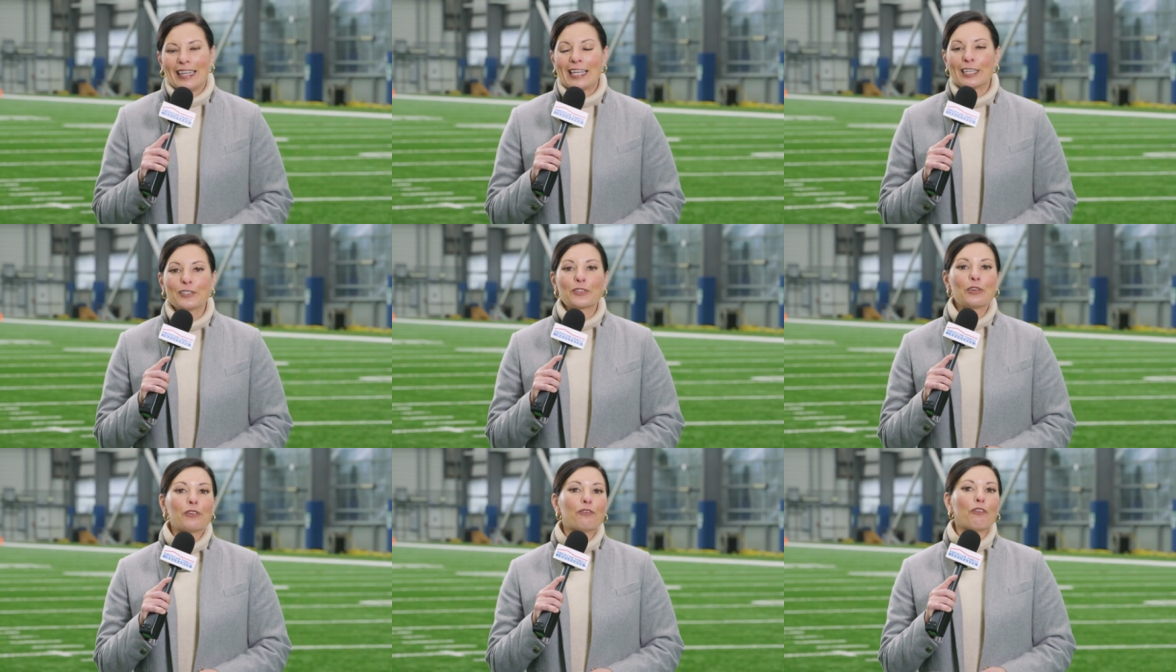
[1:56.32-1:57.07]
It
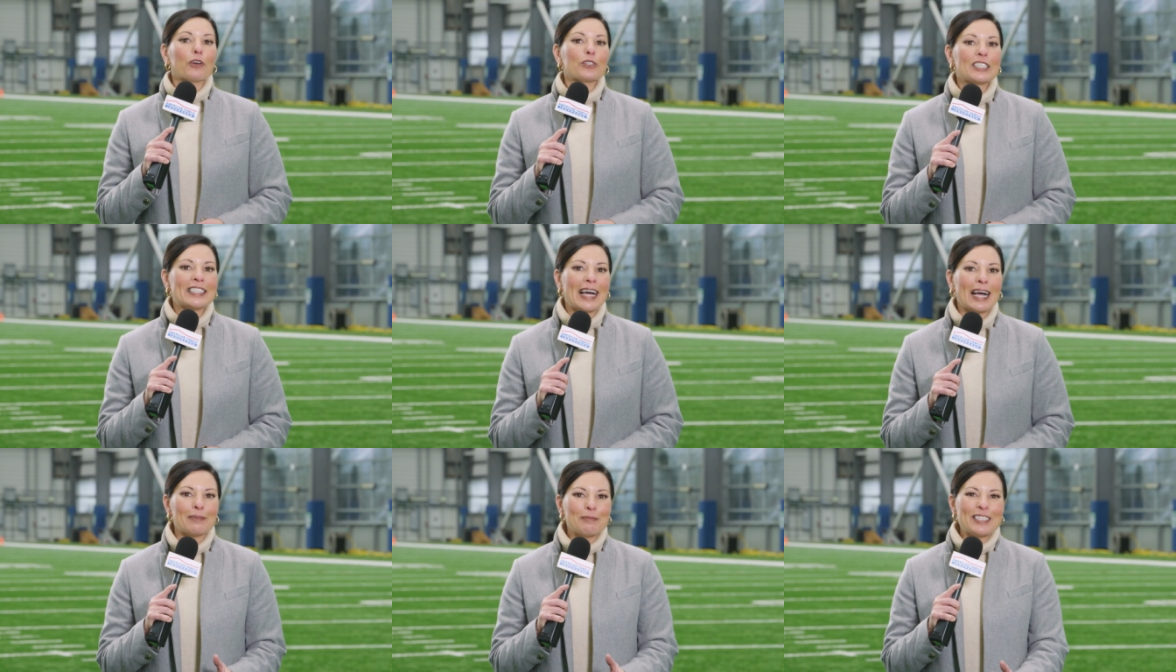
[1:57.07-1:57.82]
is the first
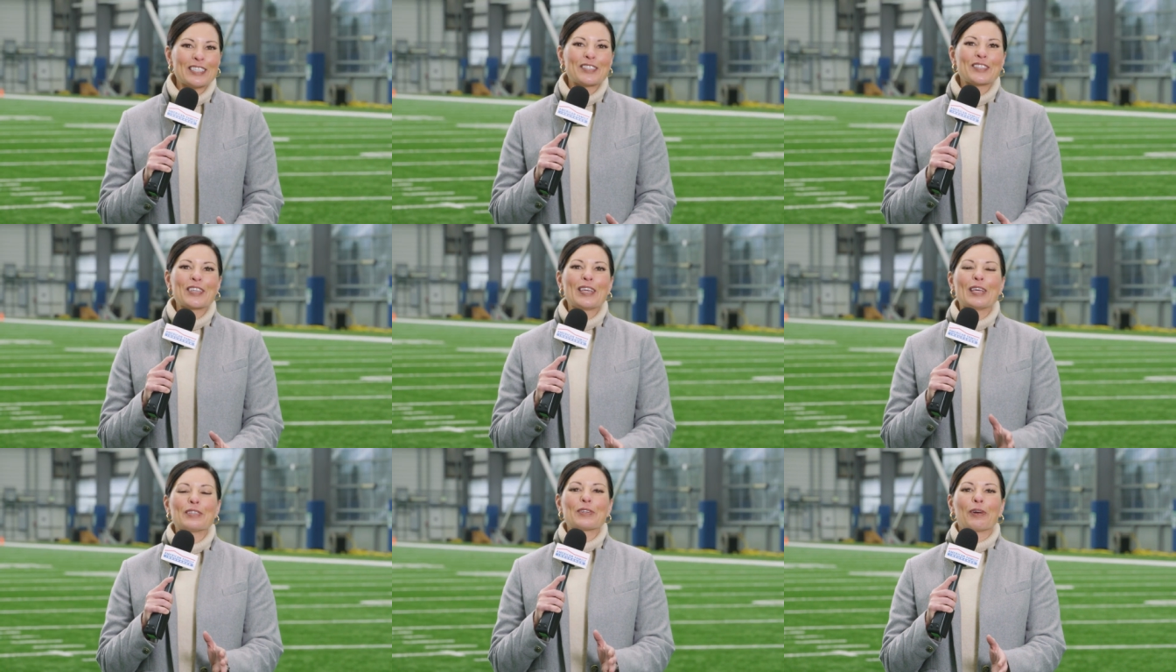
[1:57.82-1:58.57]
time
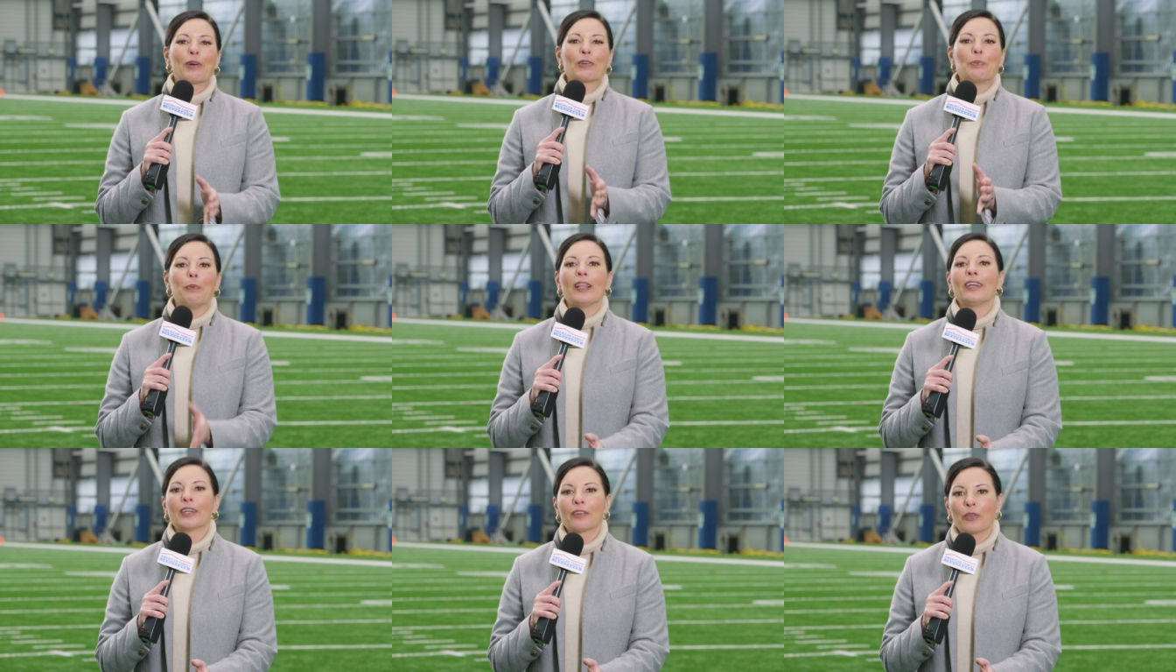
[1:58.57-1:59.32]
Disley has earned
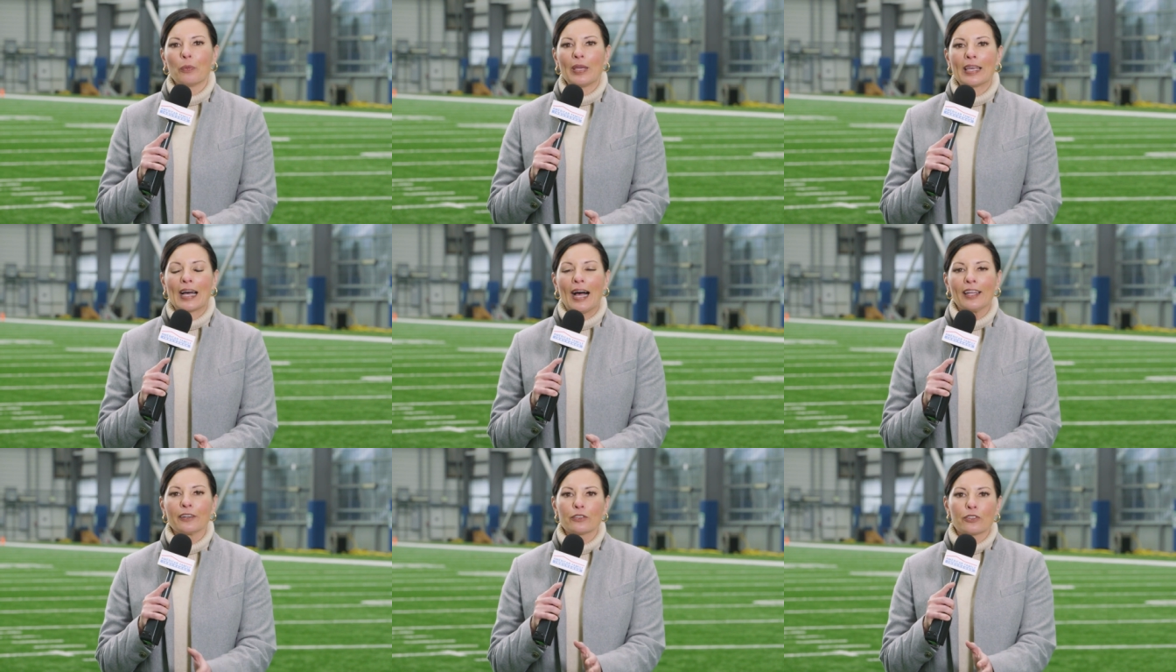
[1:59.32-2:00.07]
Player of the Week
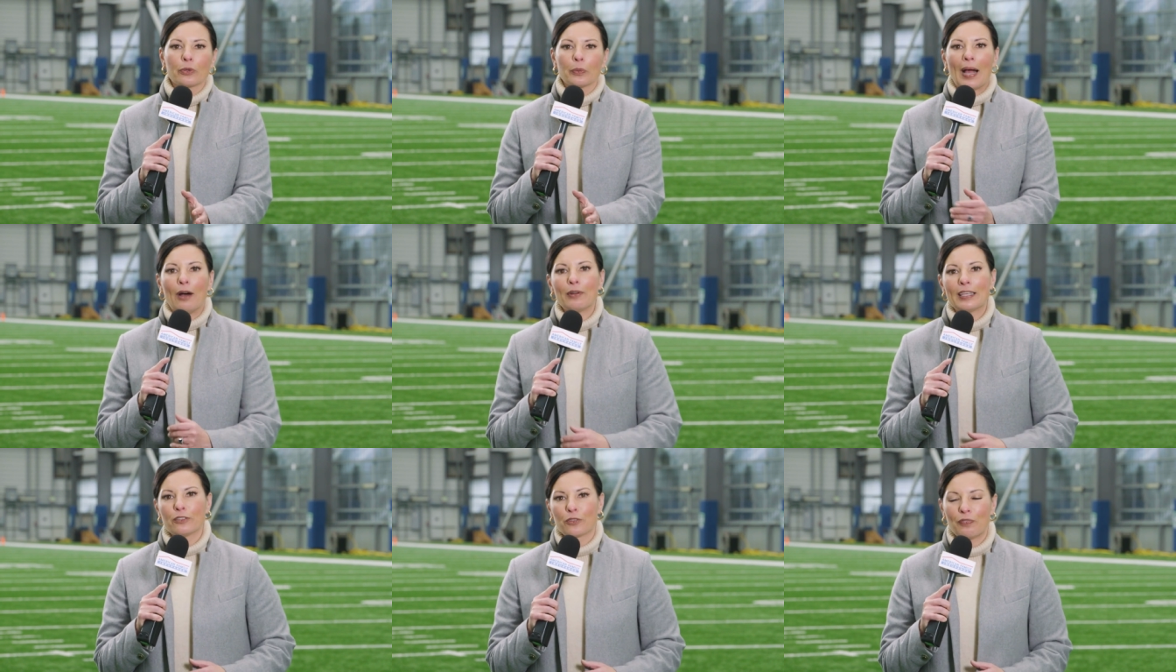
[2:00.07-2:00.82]
honors
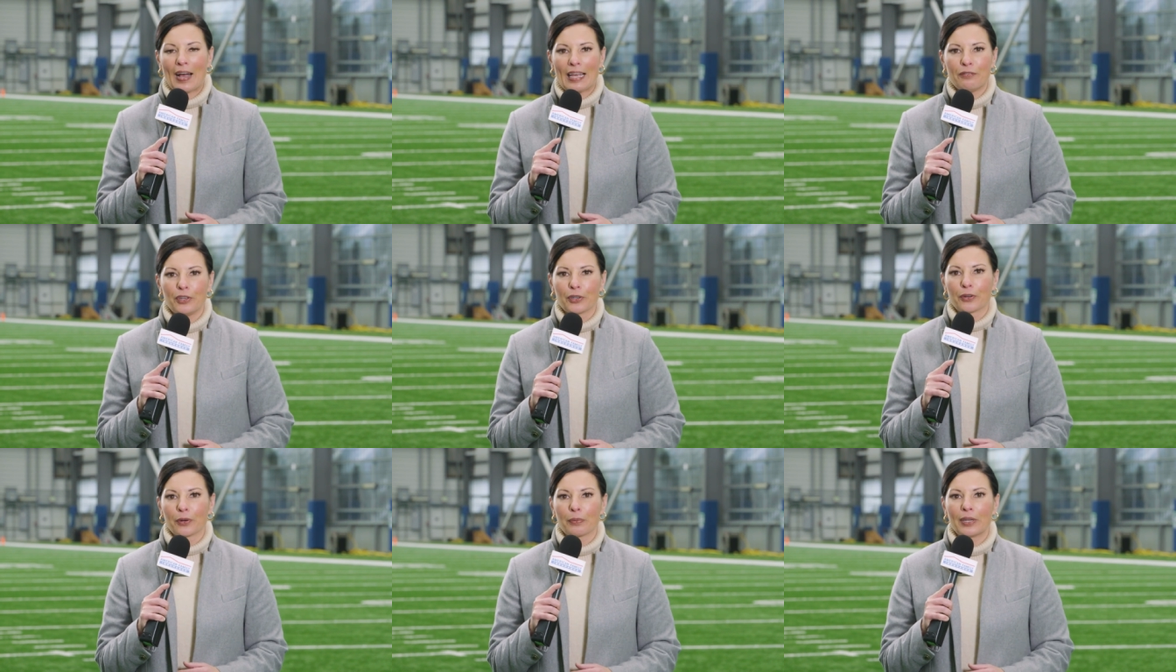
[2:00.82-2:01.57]
throughout his
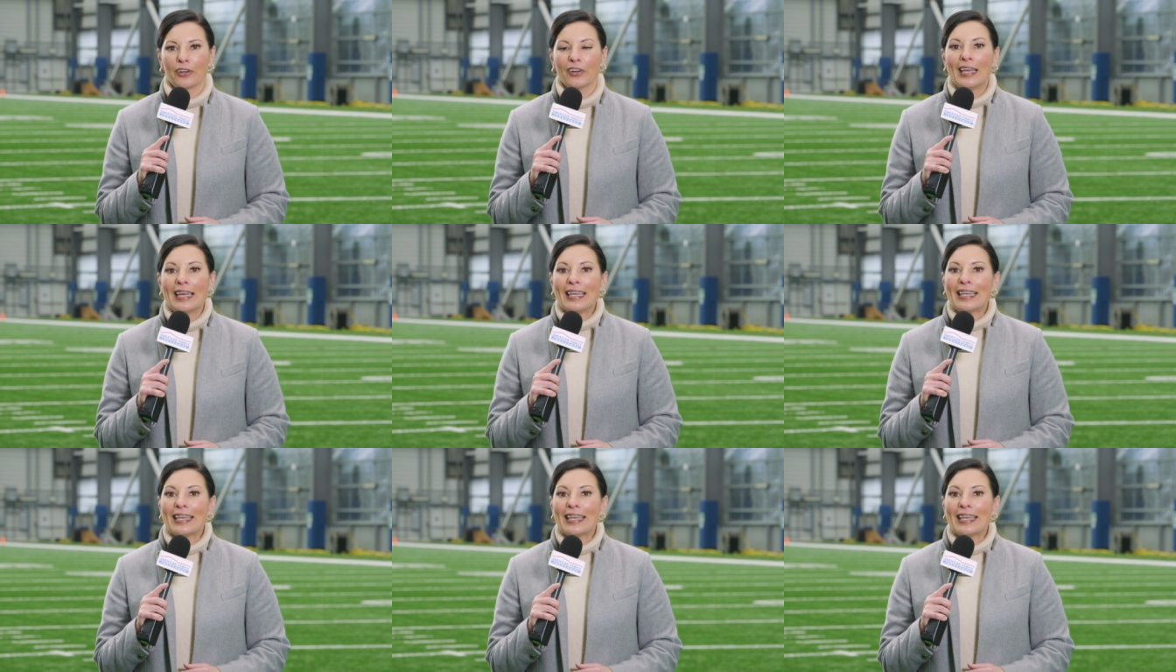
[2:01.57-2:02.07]
5-year career.